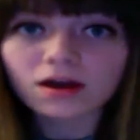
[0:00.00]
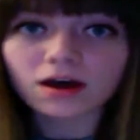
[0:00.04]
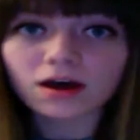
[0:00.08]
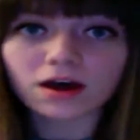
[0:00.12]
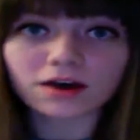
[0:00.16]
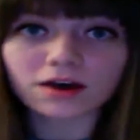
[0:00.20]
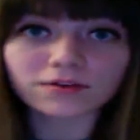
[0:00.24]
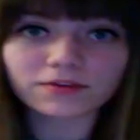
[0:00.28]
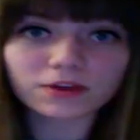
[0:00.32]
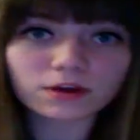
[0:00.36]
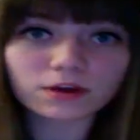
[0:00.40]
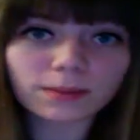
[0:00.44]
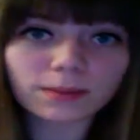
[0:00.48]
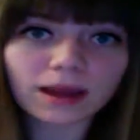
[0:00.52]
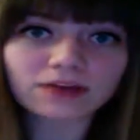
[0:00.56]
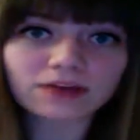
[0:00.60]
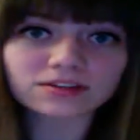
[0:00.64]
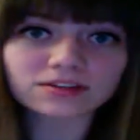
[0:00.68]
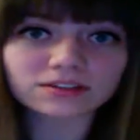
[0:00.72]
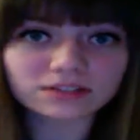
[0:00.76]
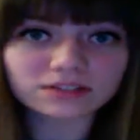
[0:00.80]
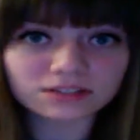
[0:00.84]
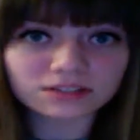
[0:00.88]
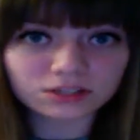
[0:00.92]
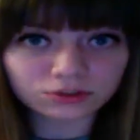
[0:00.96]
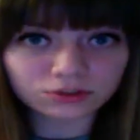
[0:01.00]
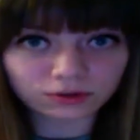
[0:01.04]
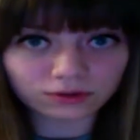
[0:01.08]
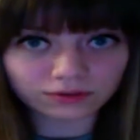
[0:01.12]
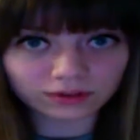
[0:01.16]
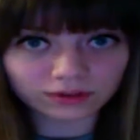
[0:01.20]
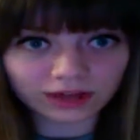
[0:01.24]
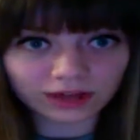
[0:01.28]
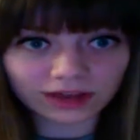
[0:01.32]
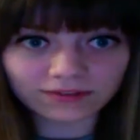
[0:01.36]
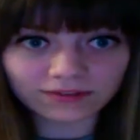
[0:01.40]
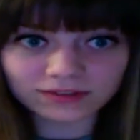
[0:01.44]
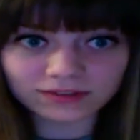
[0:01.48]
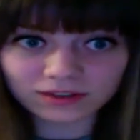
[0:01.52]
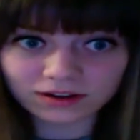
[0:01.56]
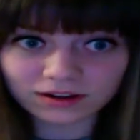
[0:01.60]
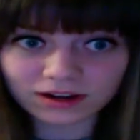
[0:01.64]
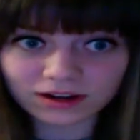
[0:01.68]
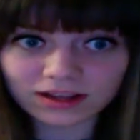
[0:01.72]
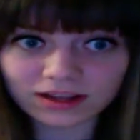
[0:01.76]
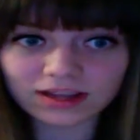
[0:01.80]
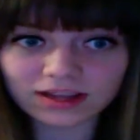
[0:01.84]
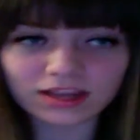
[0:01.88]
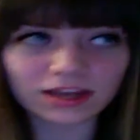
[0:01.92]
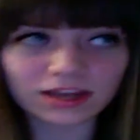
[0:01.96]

of Inner Mouse Disney Driven Life is on it,